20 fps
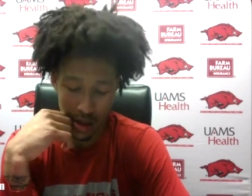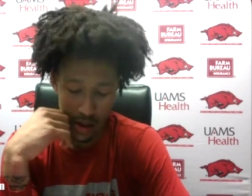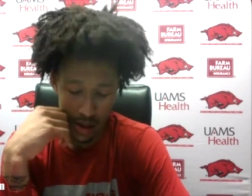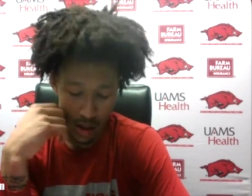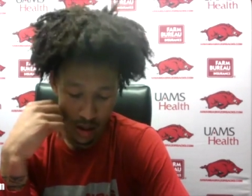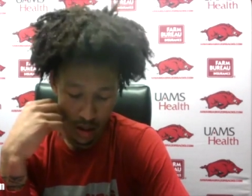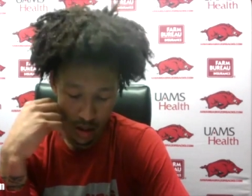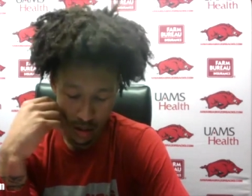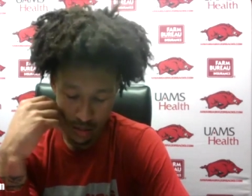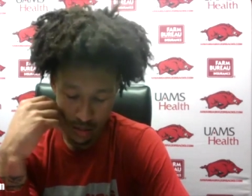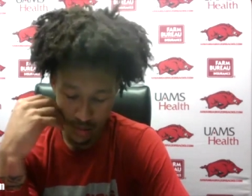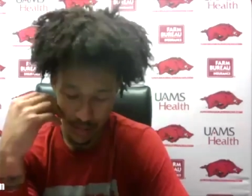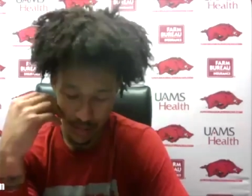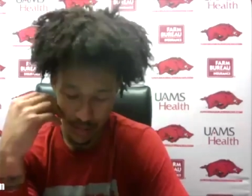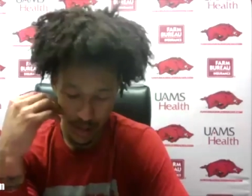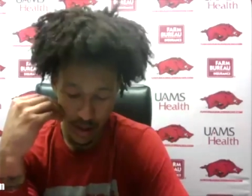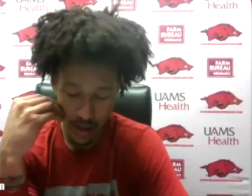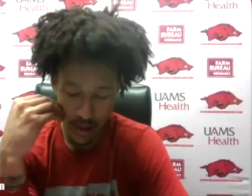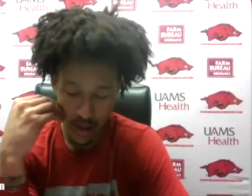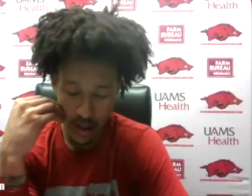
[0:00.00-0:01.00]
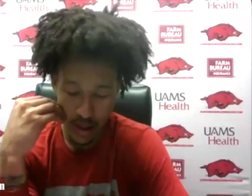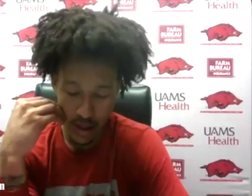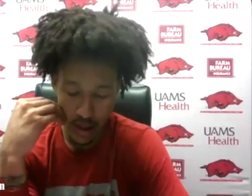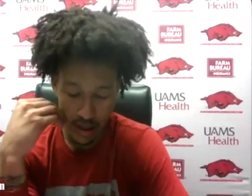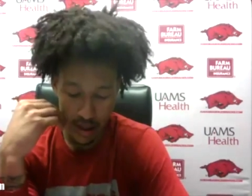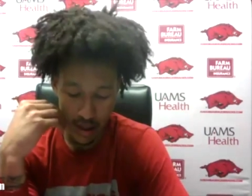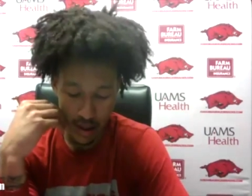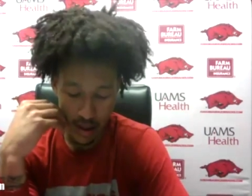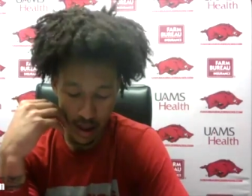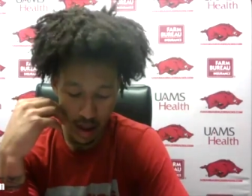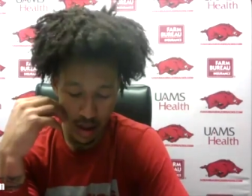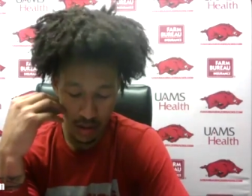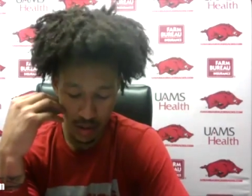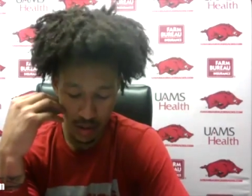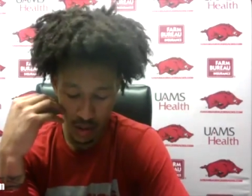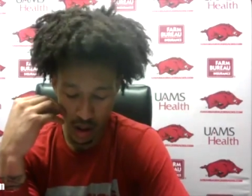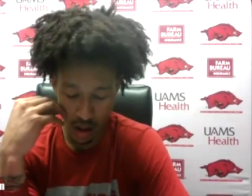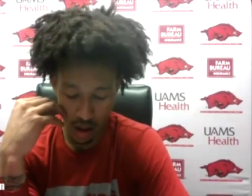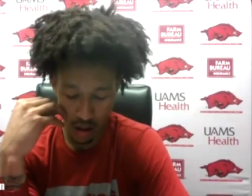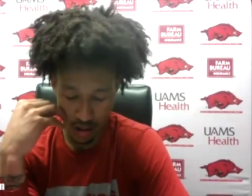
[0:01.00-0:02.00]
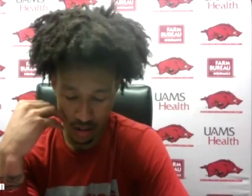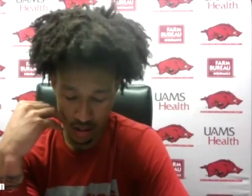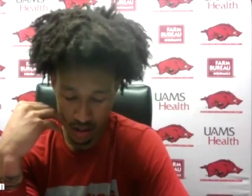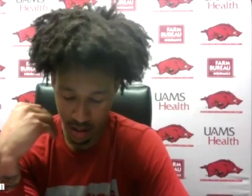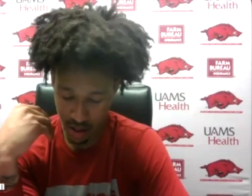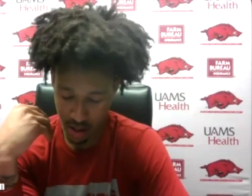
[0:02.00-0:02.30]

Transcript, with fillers: Um, yeah, it, it hurt from our